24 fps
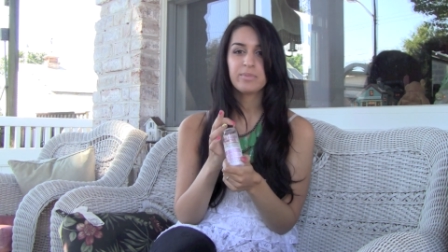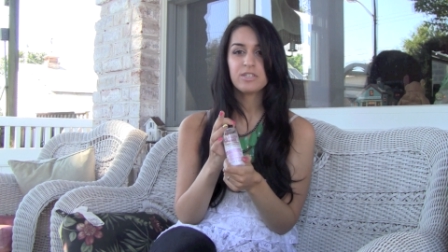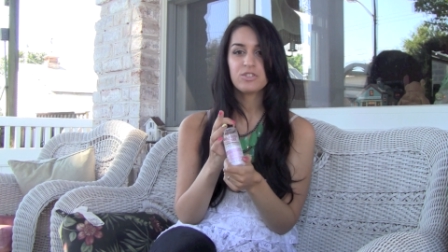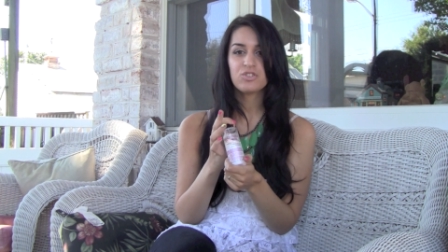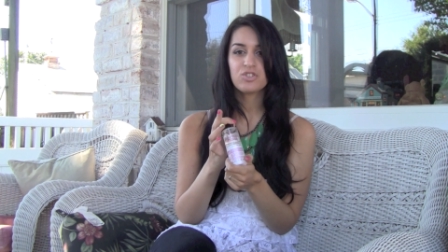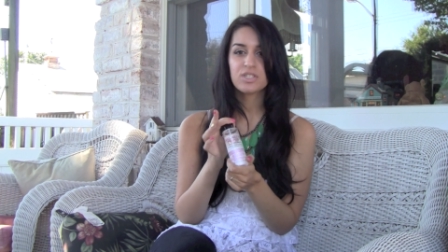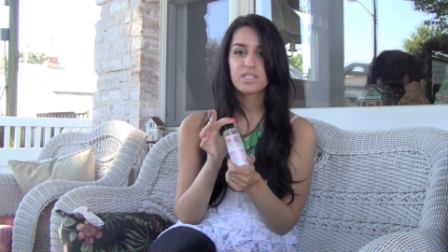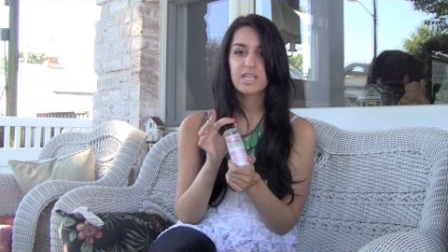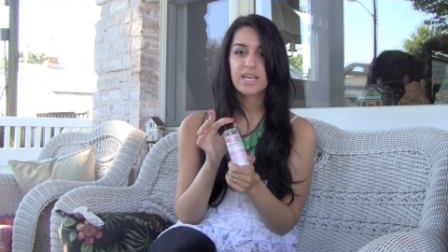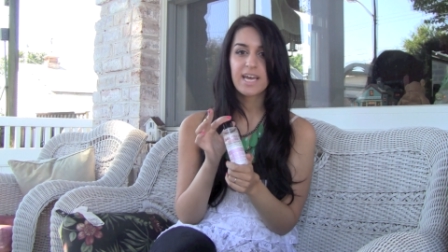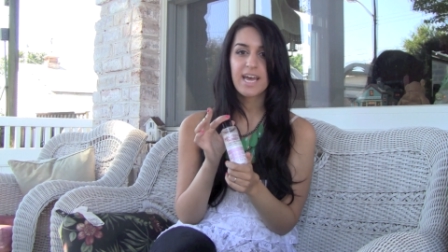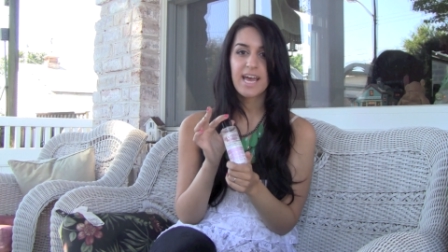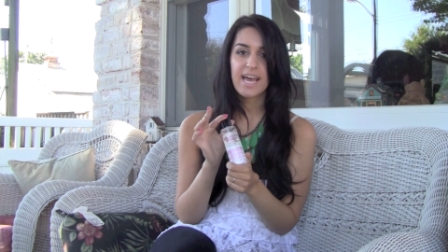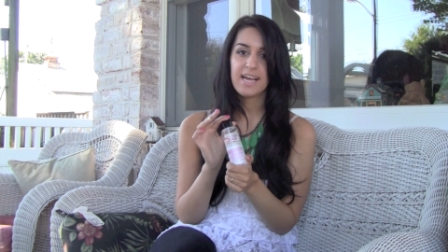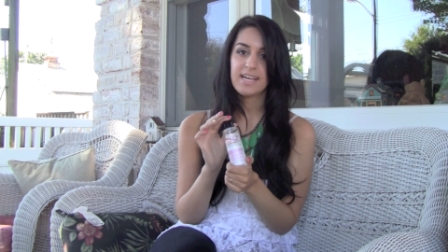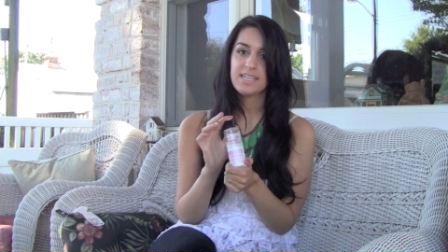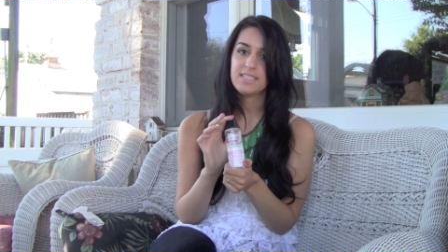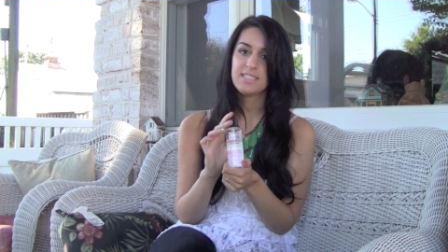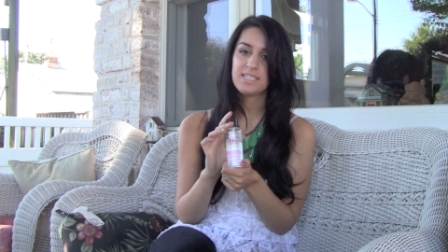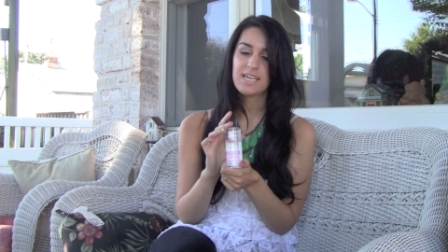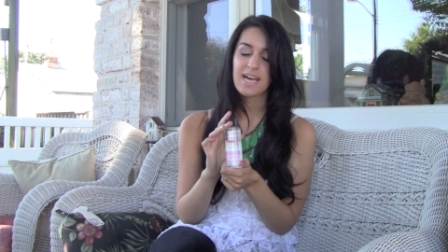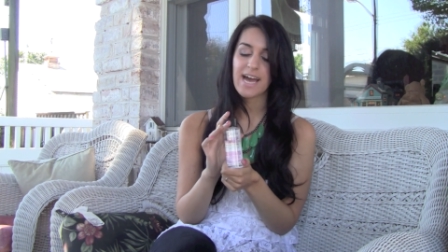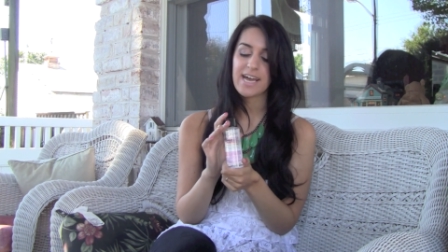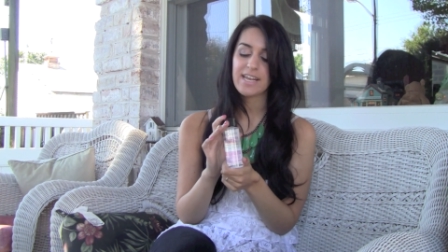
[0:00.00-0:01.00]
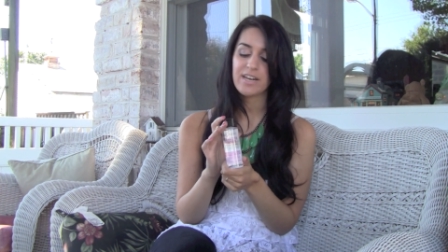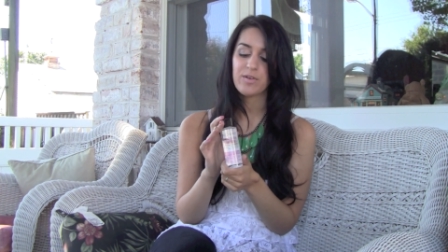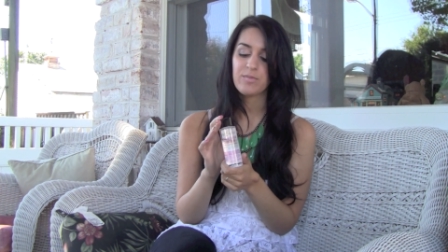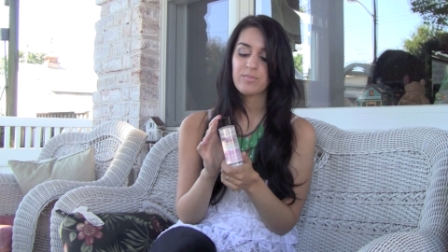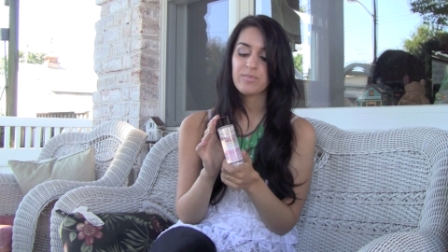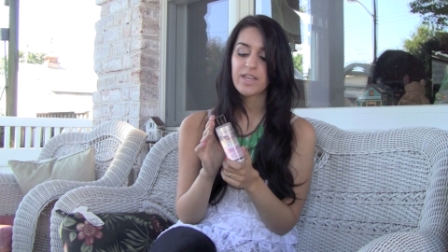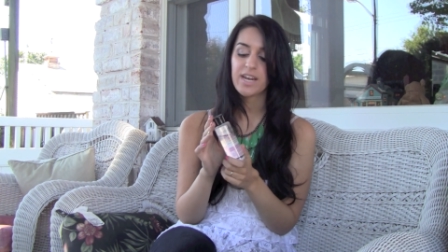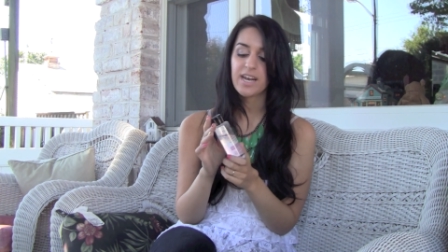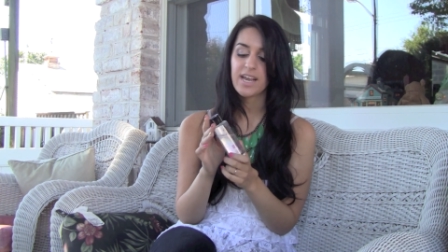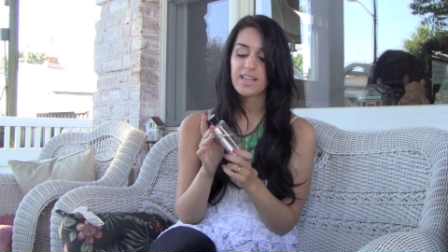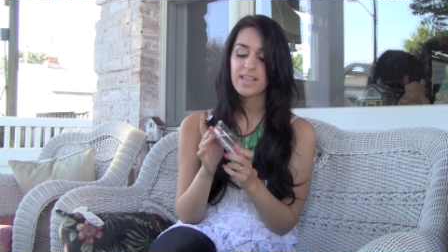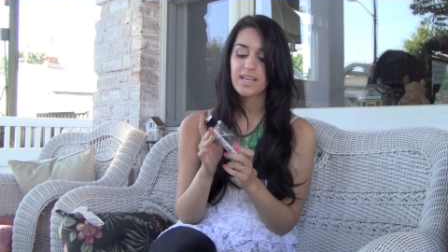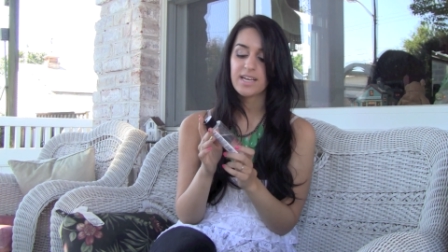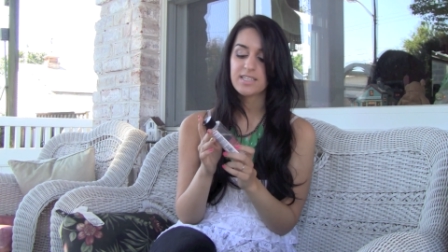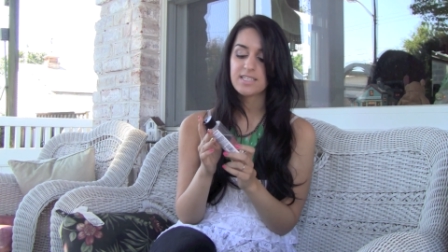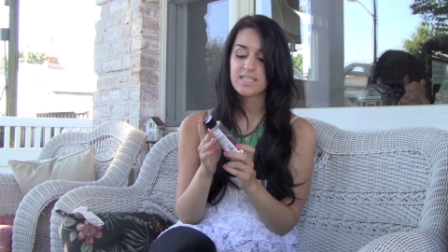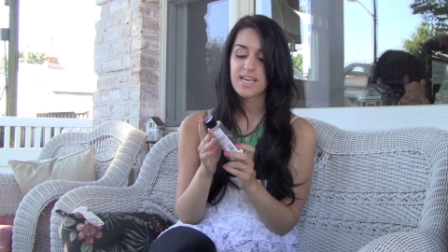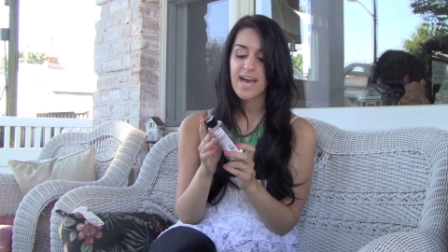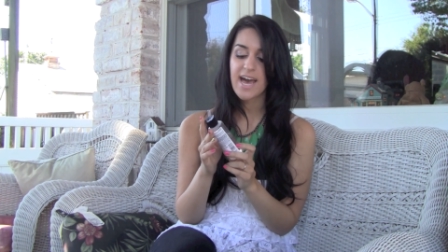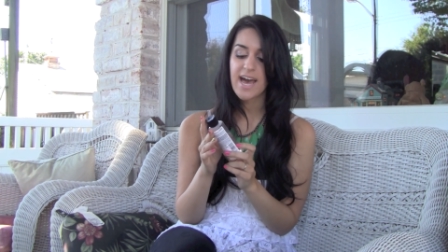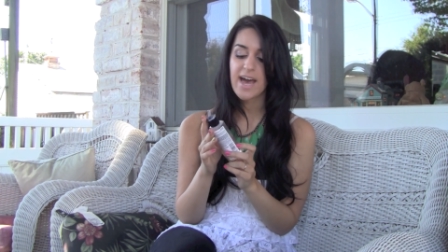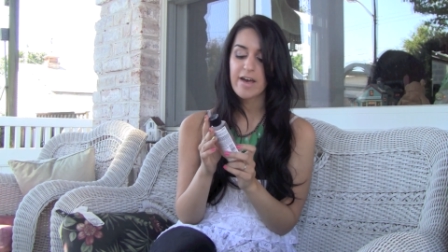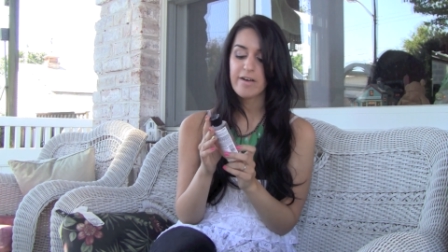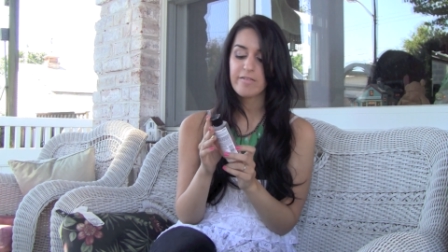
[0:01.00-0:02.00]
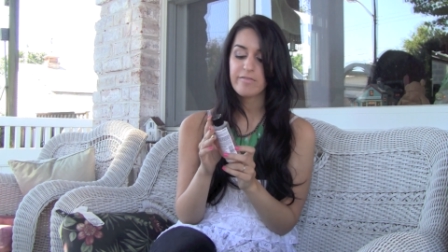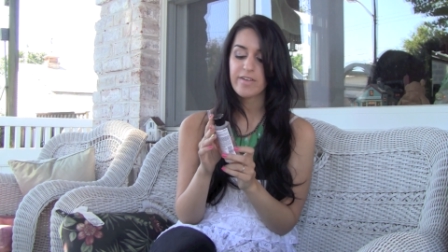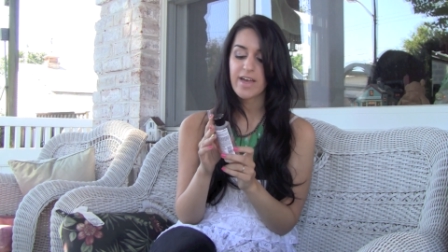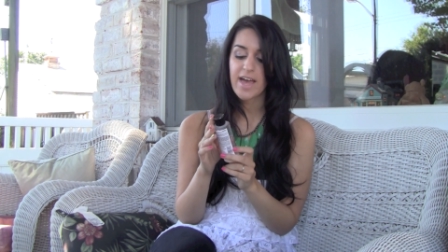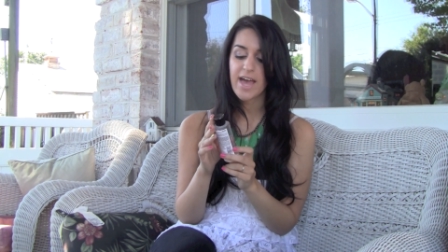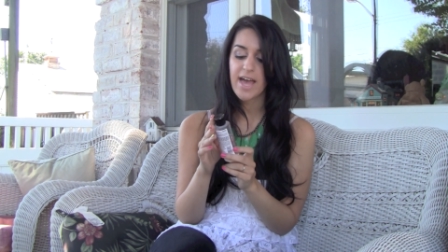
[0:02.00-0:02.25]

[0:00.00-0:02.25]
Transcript: but it's just like a handy item that I like to have.